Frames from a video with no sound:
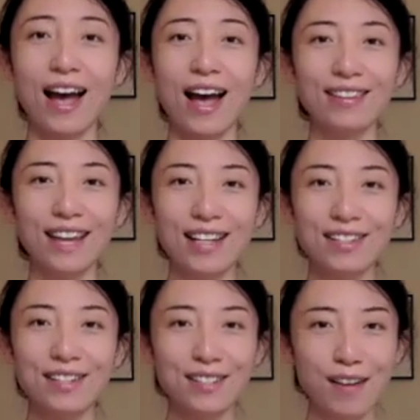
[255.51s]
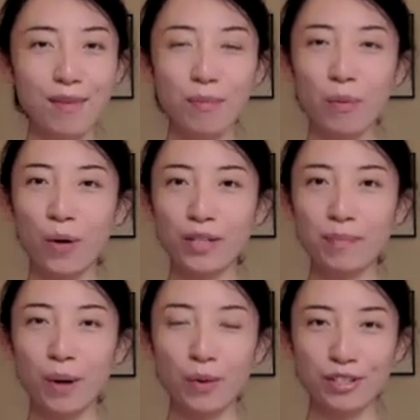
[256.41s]
And that's the 7-point
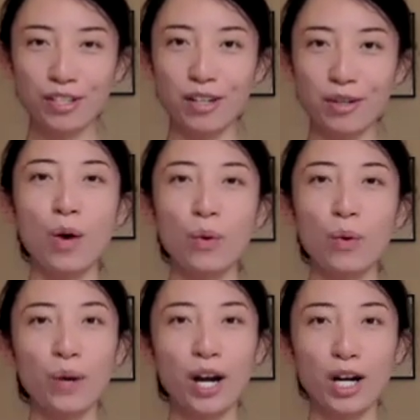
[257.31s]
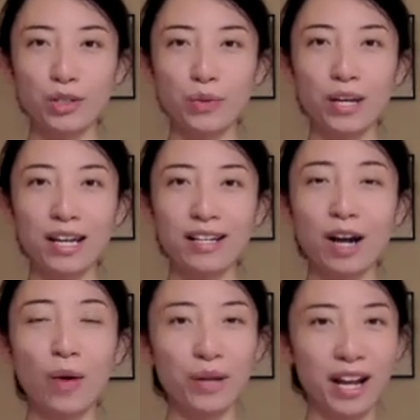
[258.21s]
posture when we are doing
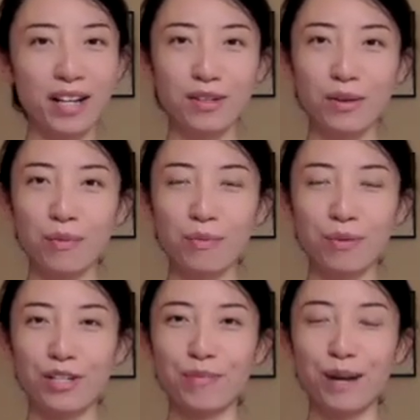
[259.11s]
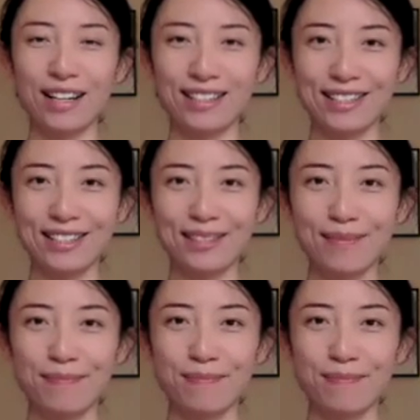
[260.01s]
Oriental brush practice.